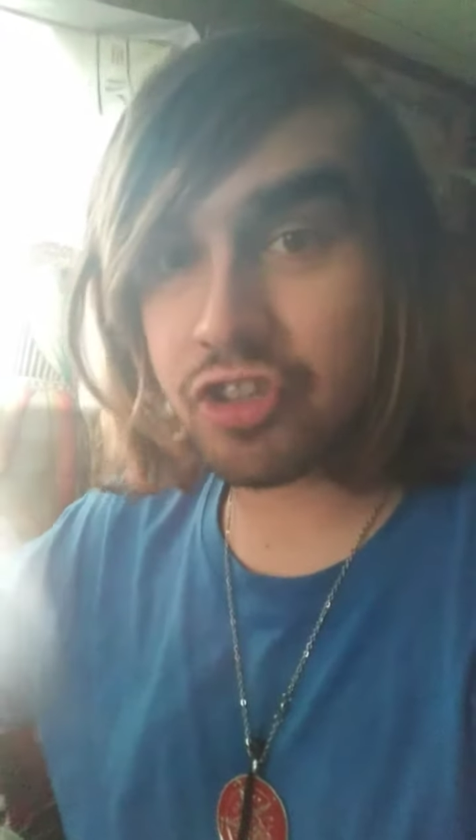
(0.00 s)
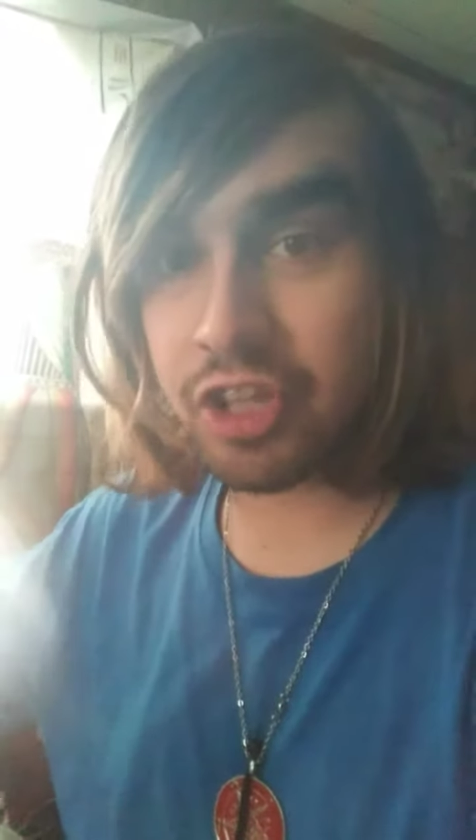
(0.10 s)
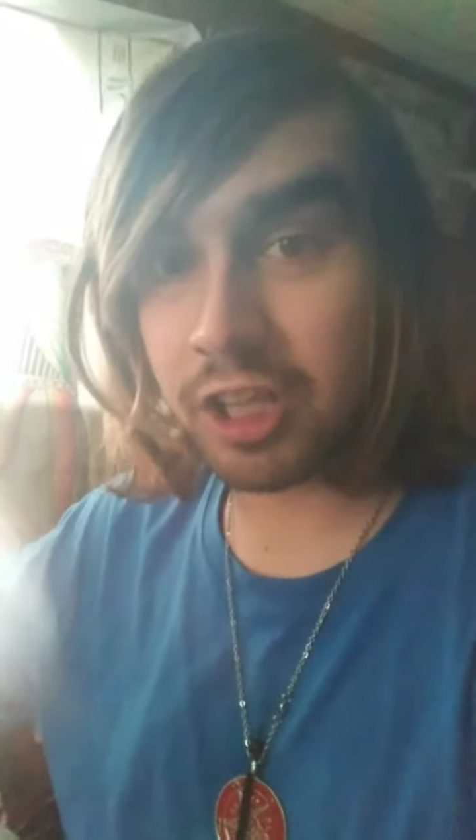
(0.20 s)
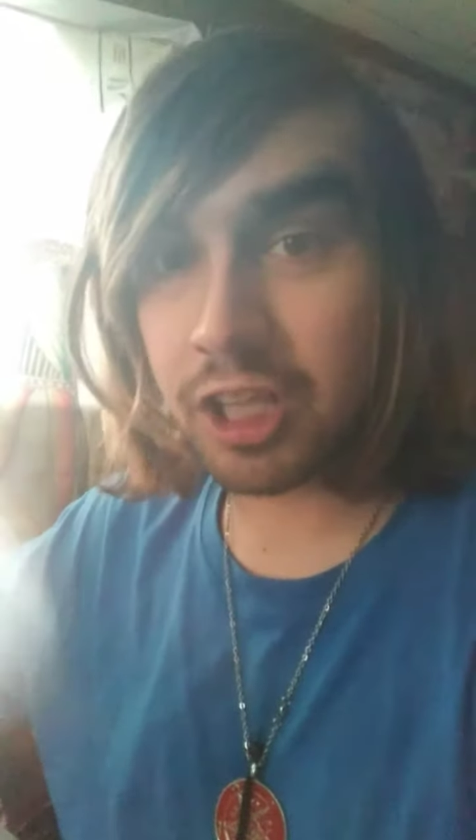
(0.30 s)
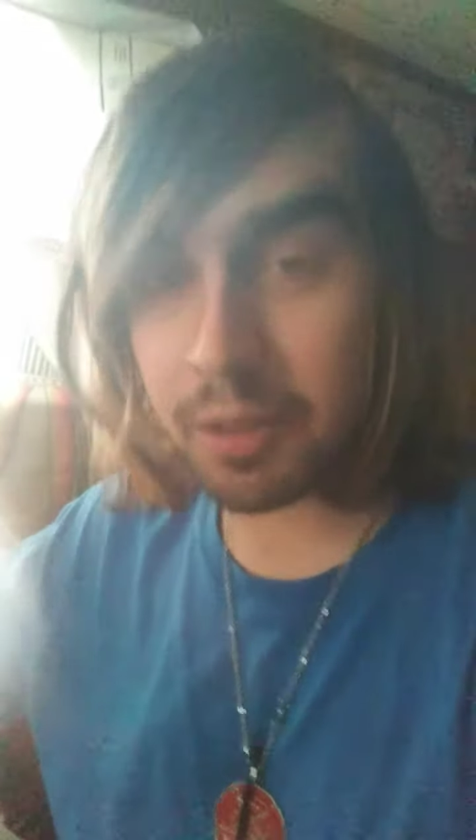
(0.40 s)

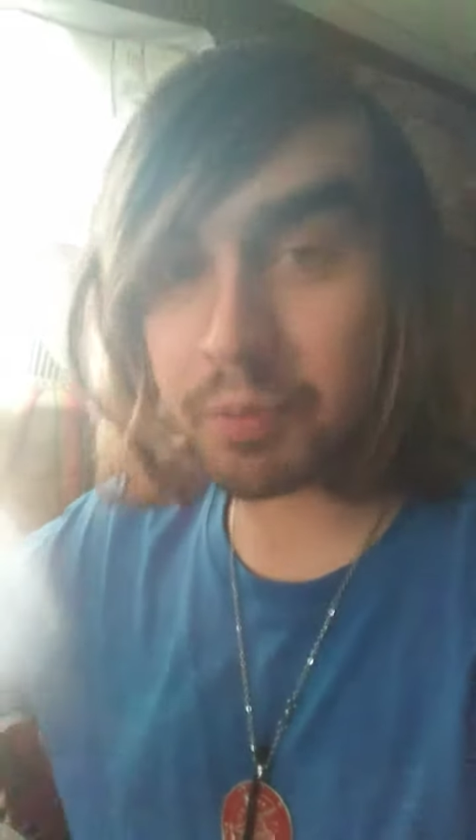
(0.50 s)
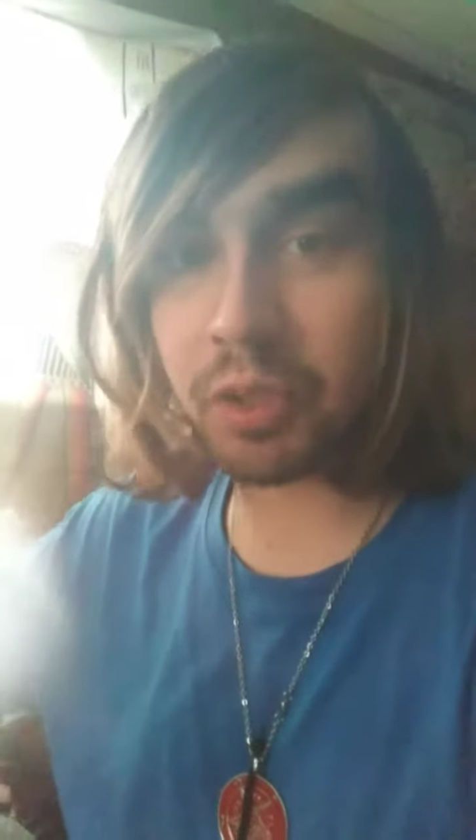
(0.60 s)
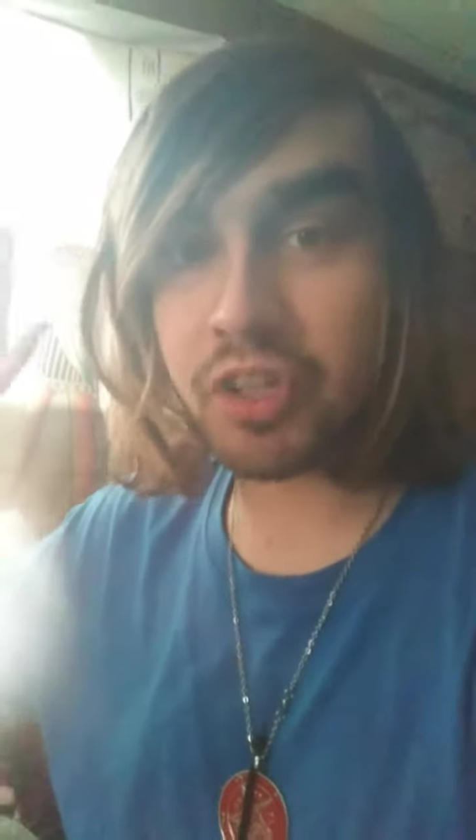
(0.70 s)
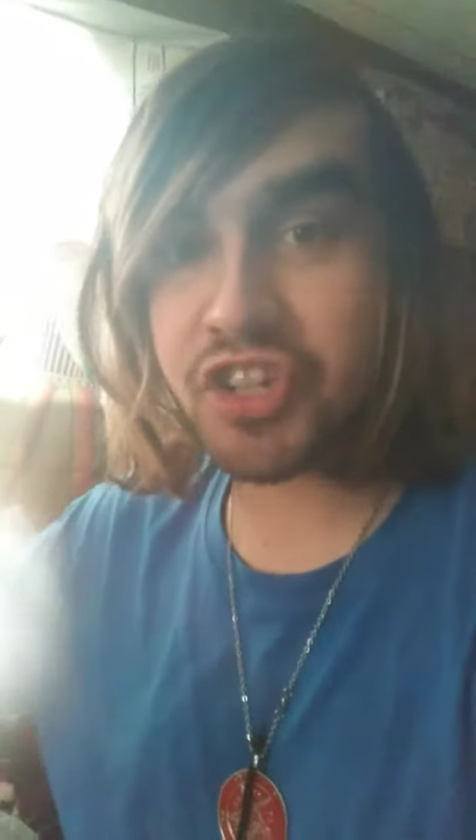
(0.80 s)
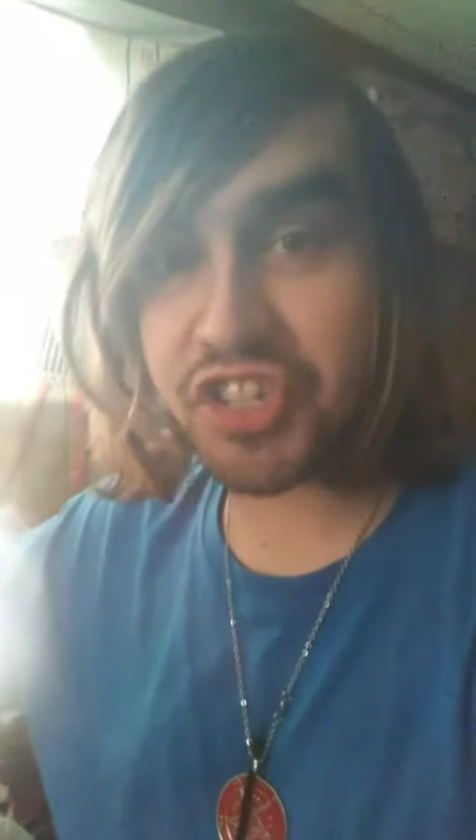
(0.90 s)
the
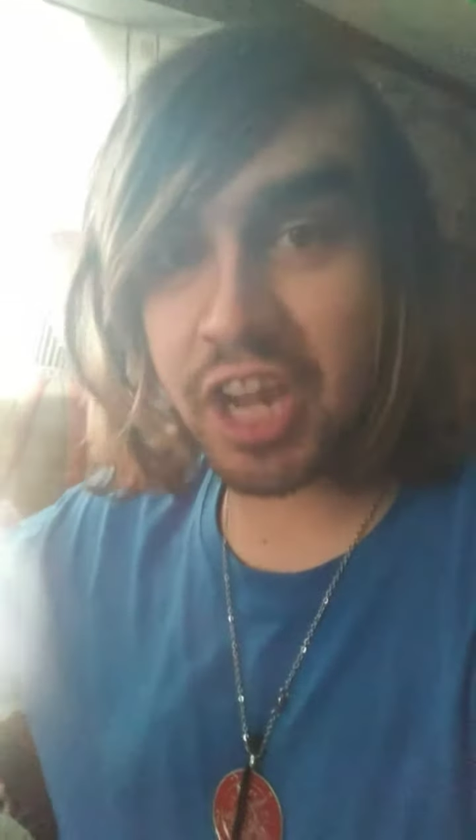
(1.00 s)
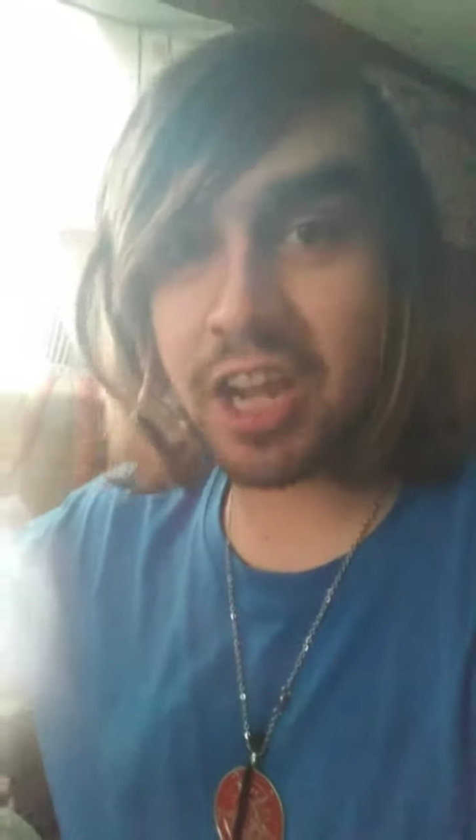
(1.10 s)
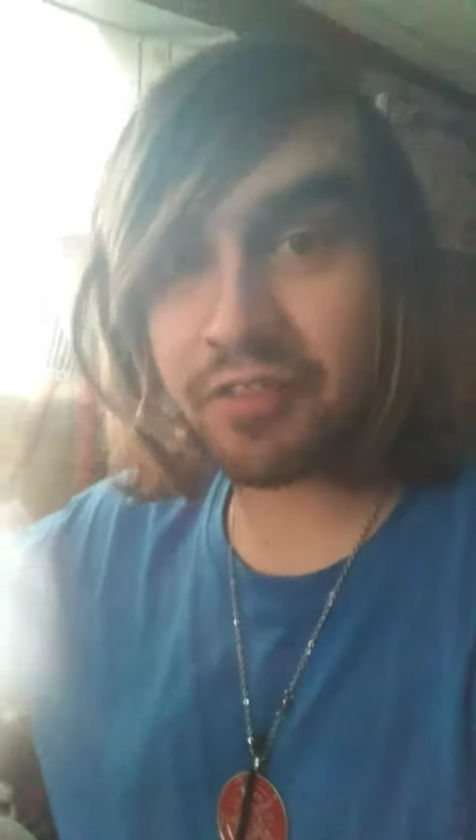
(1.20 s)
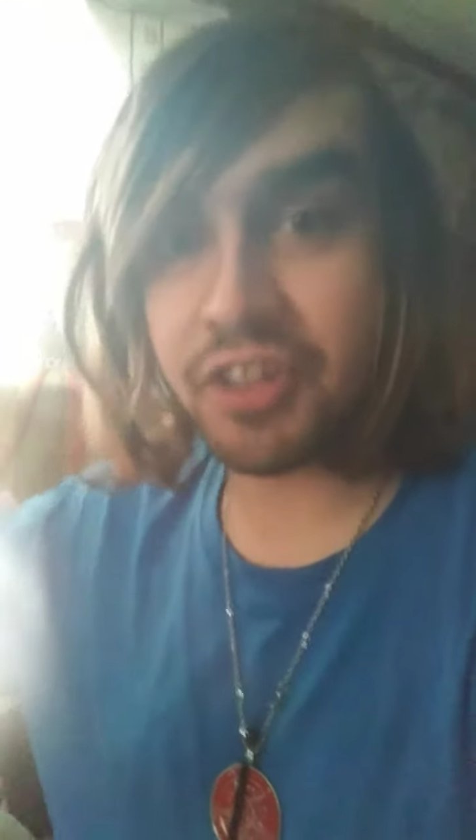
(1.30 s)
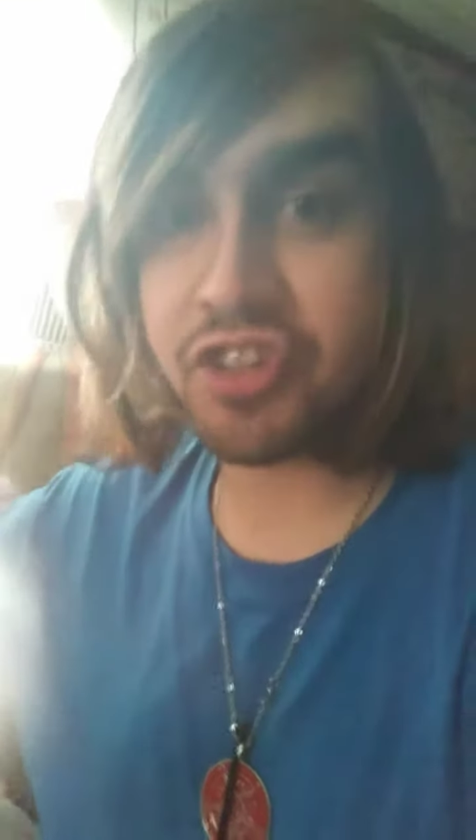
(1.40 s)
liberal
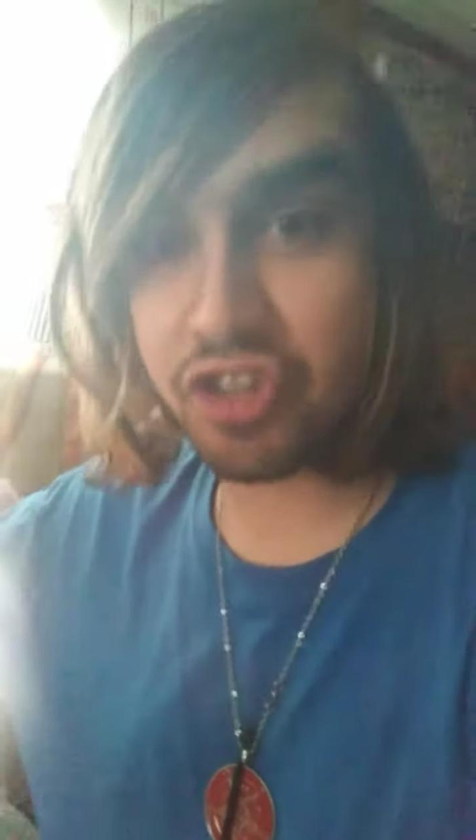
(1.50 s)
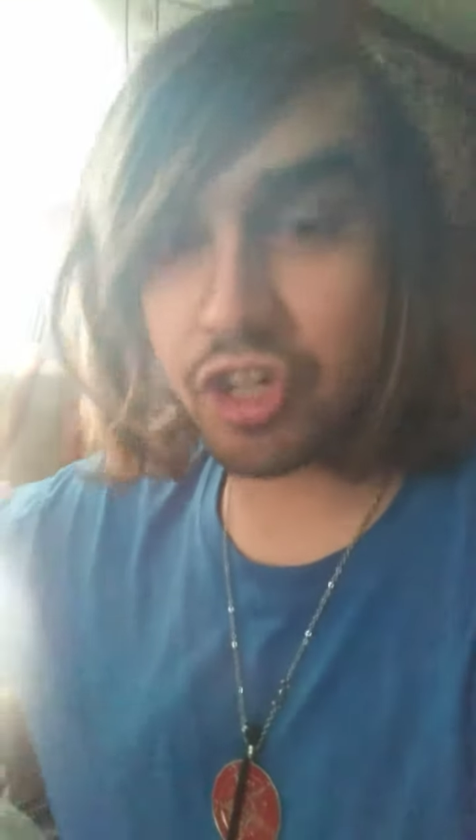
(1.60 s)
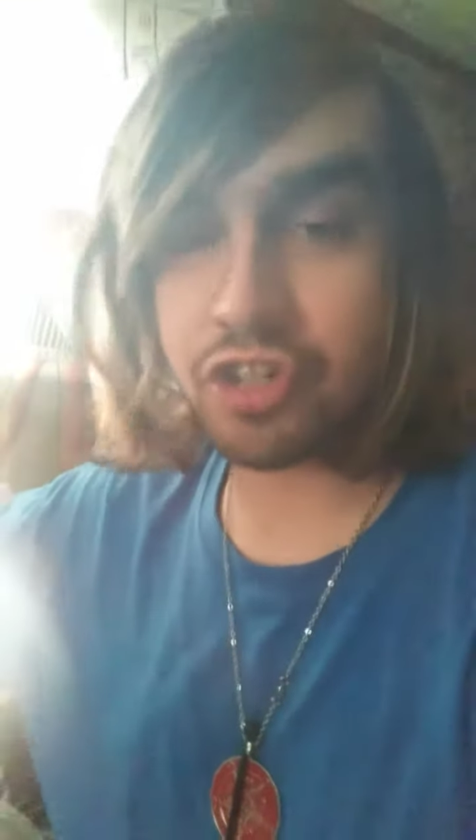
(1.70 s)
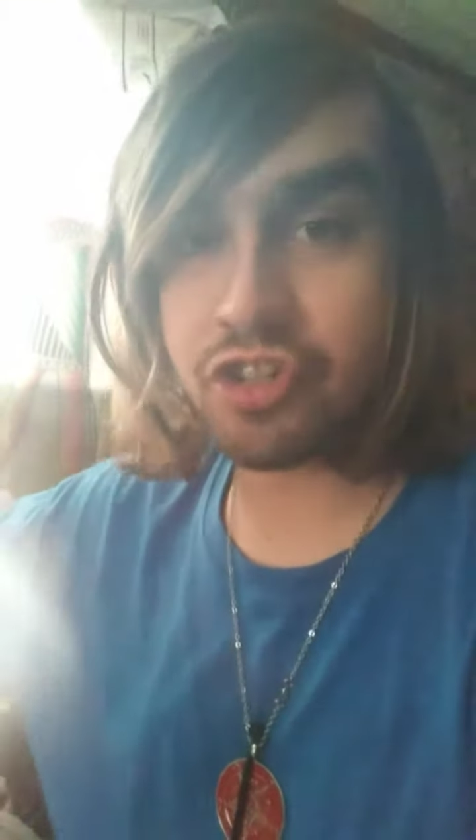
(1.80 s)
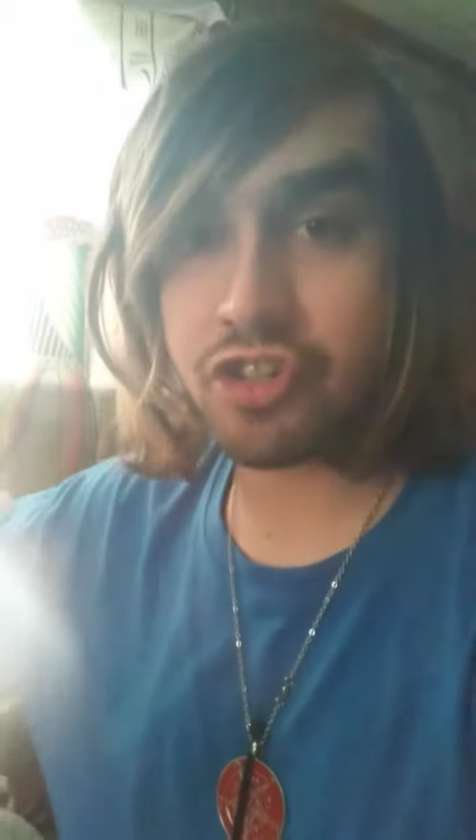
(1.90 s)
state of the
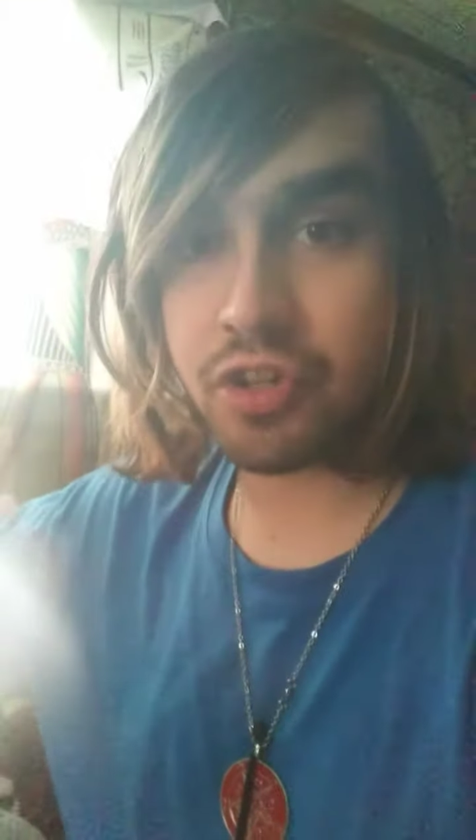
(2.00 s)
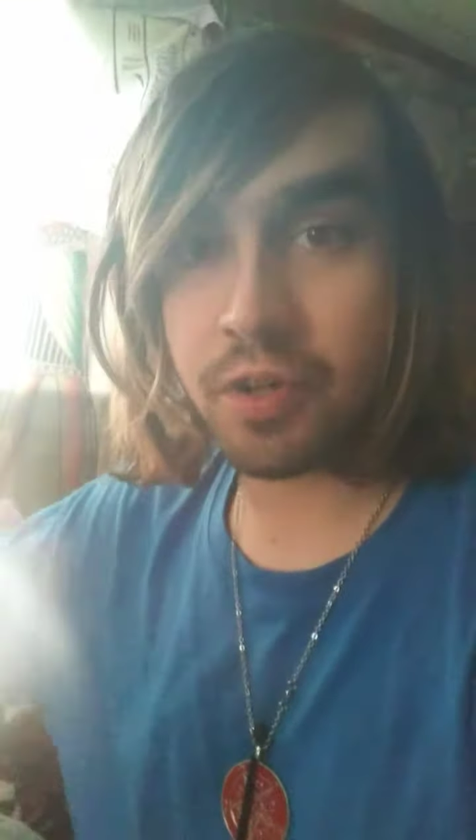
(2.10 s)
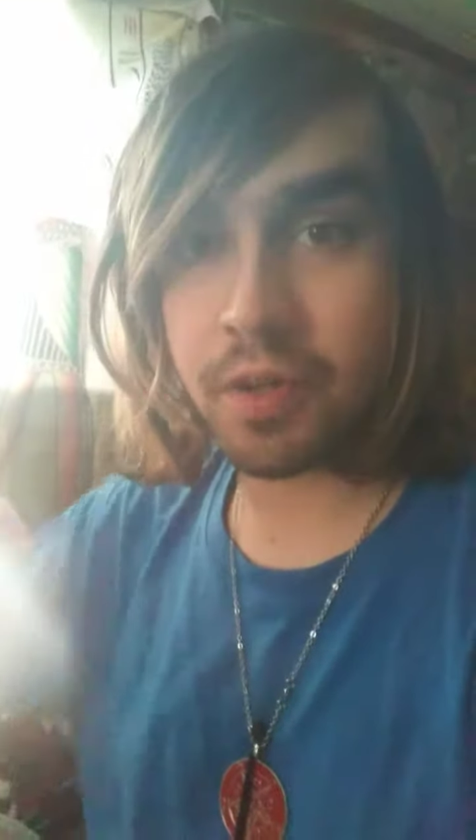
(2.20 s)
church.